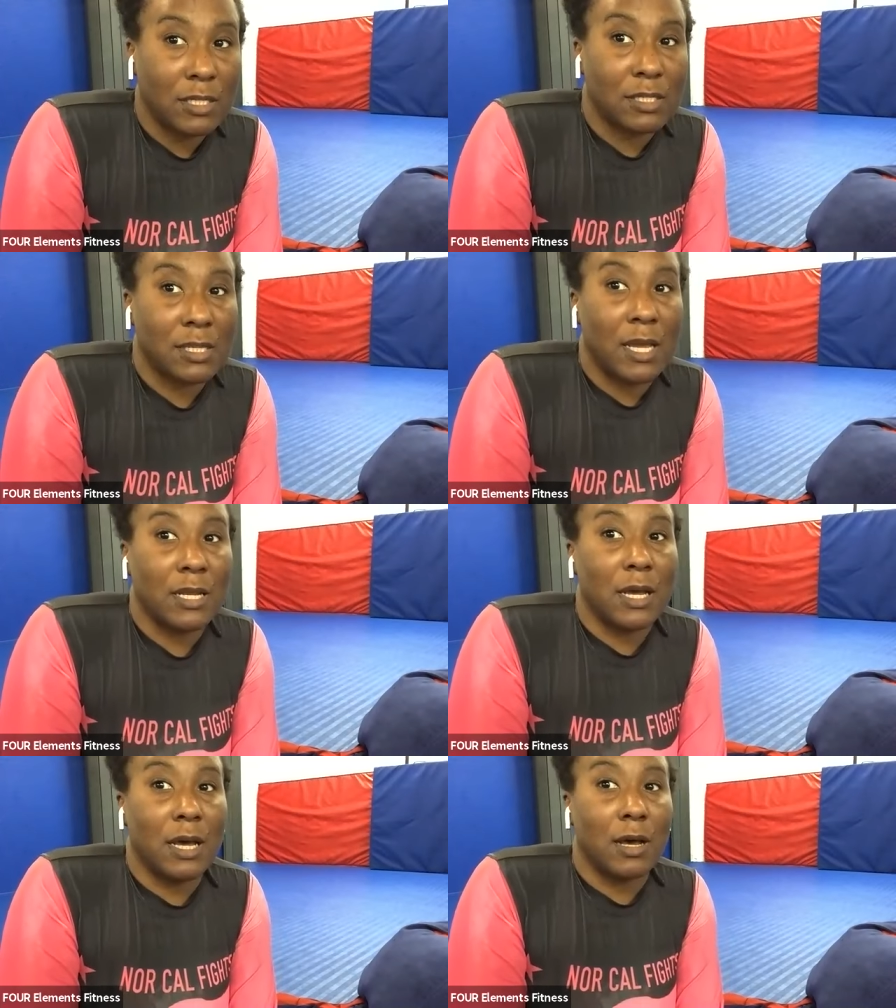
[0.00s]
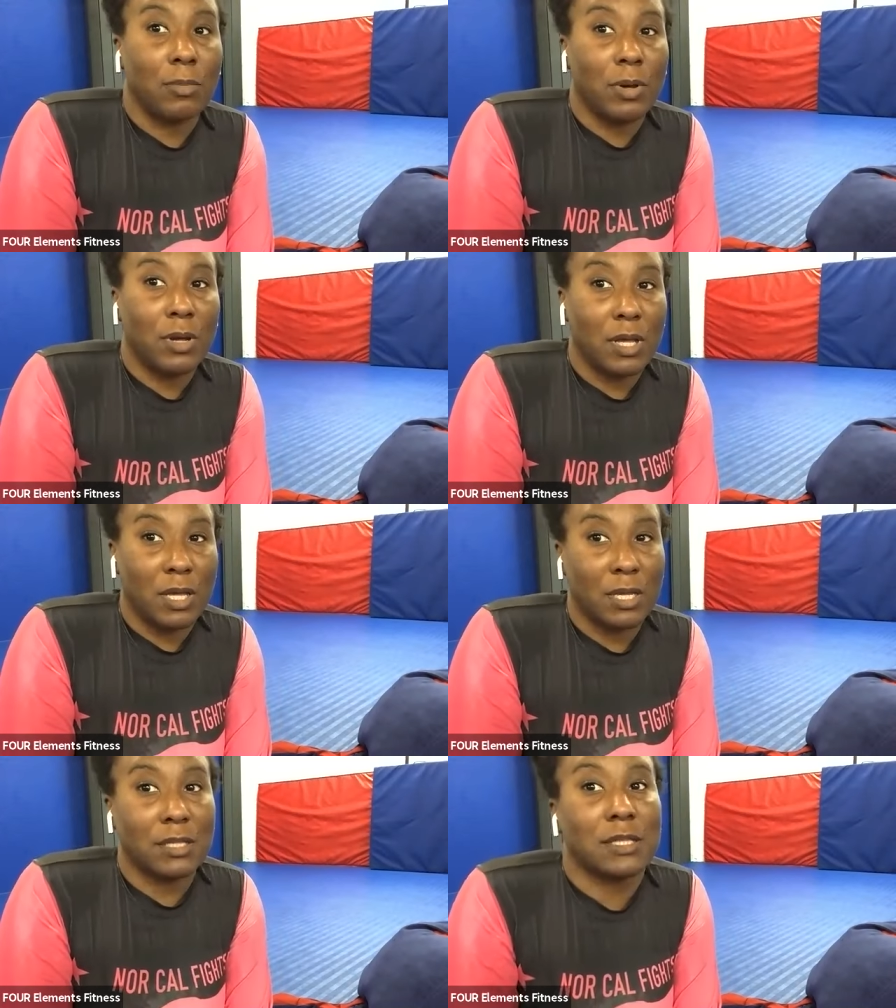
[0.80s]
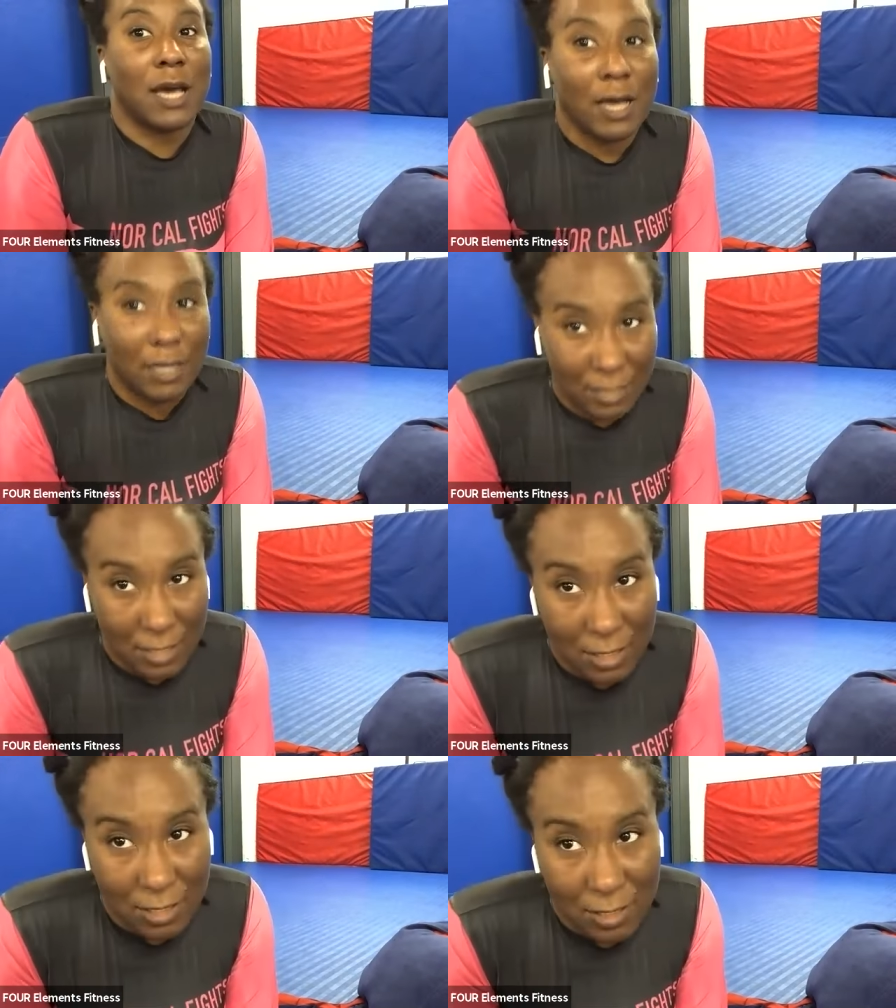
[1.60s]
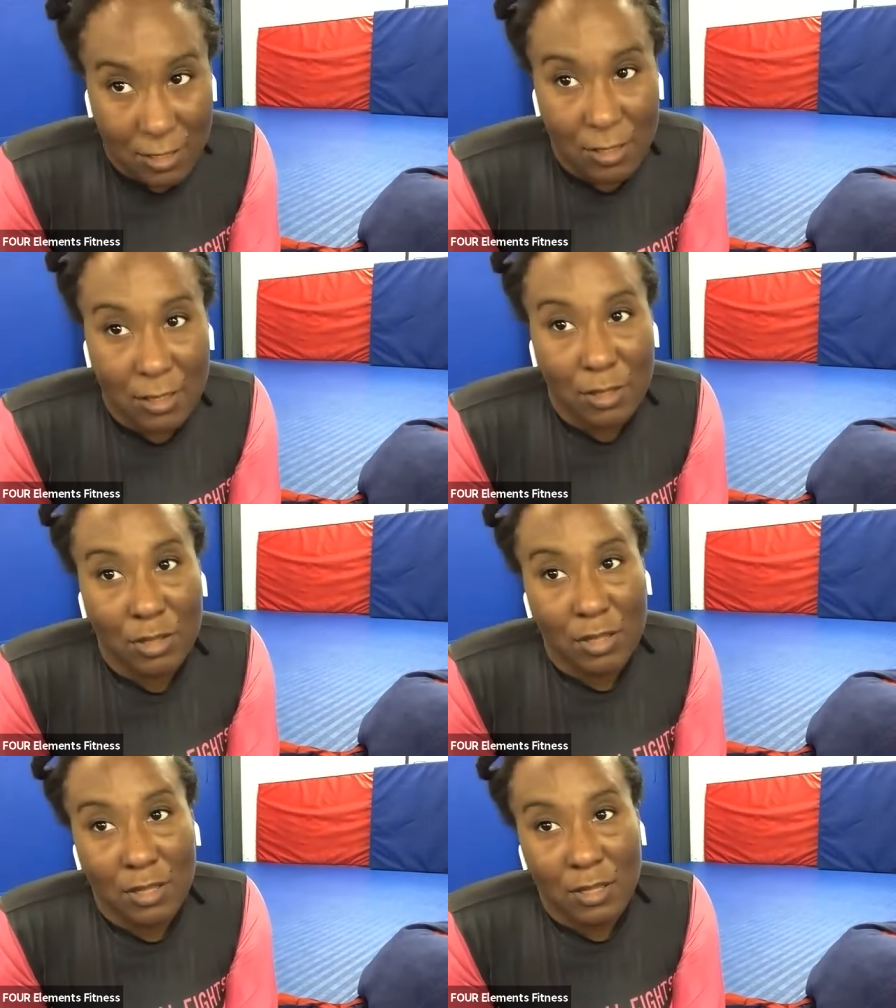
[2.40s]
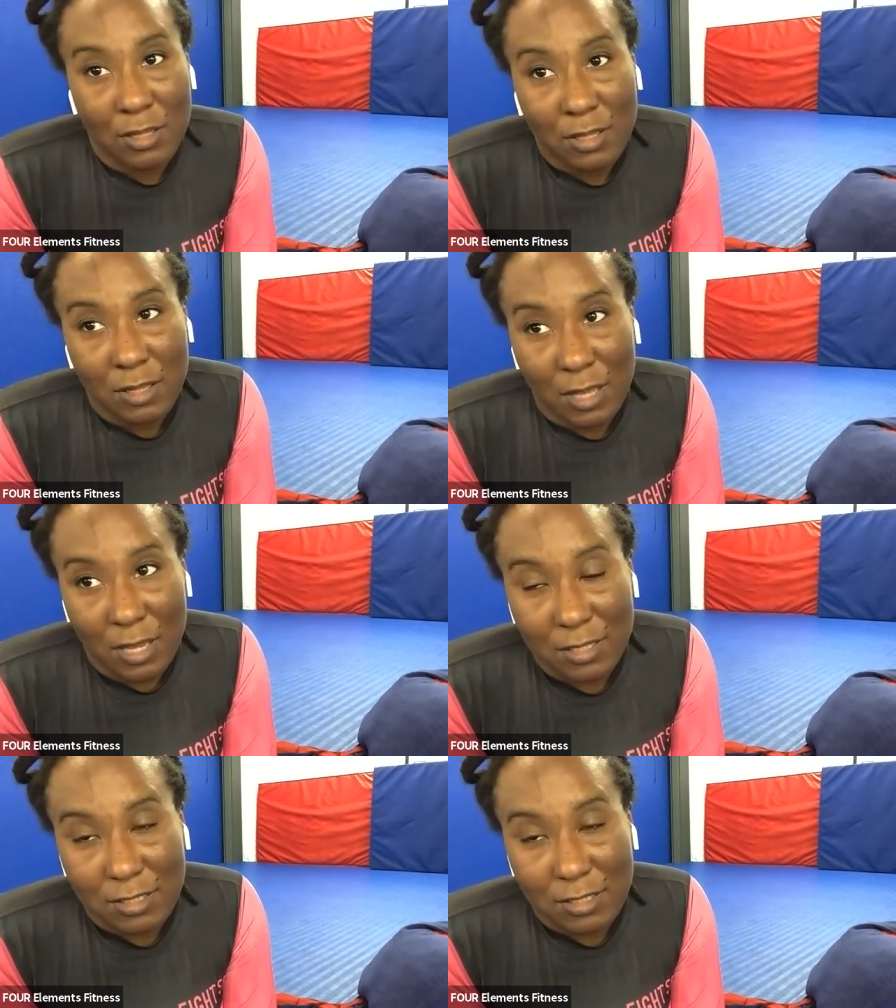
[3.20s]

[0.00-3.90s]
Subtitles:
To stand up. Exactly. Yes.